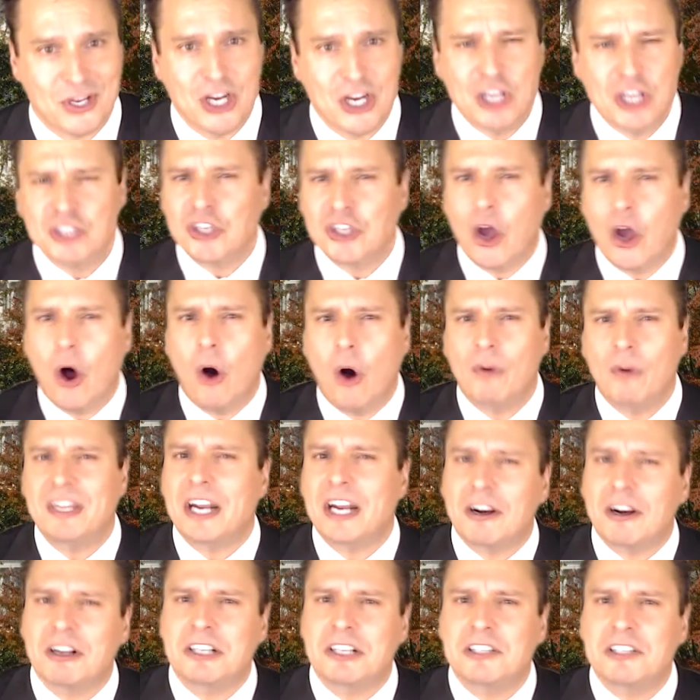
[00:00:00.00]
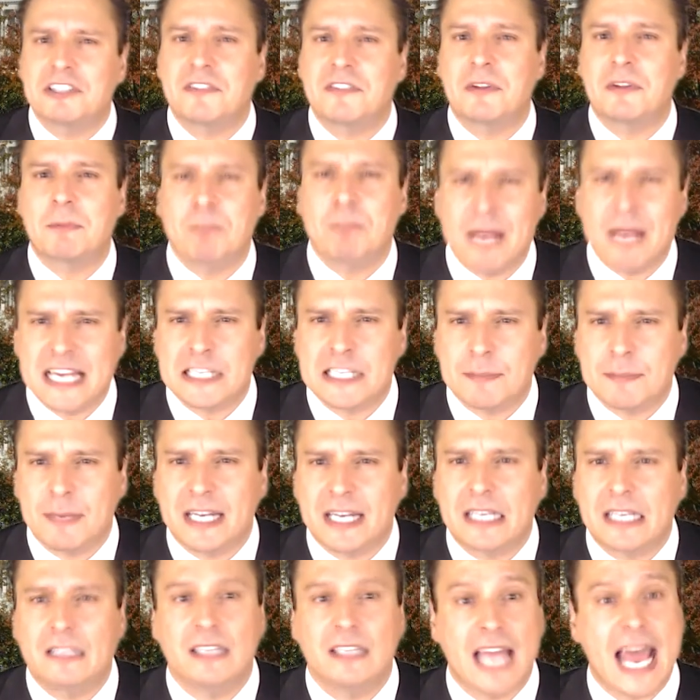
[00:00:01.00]
So the articles of impeachment
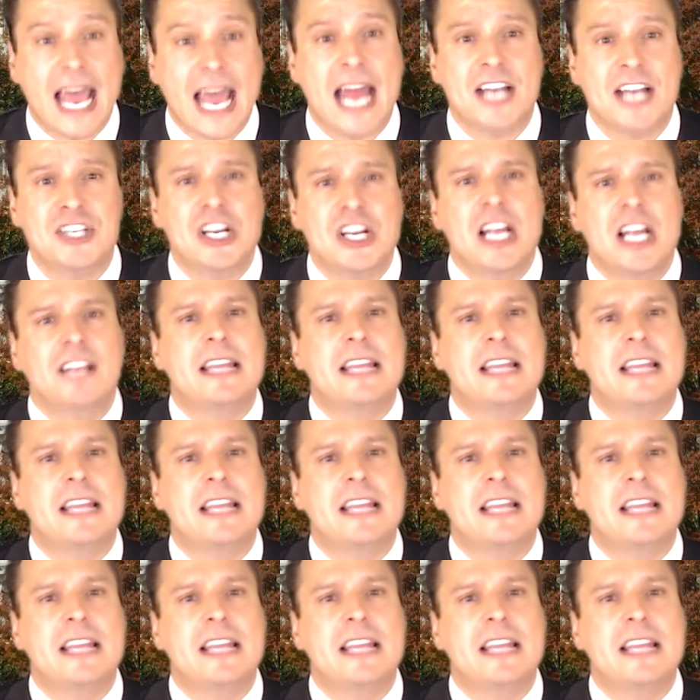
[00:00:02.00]
allege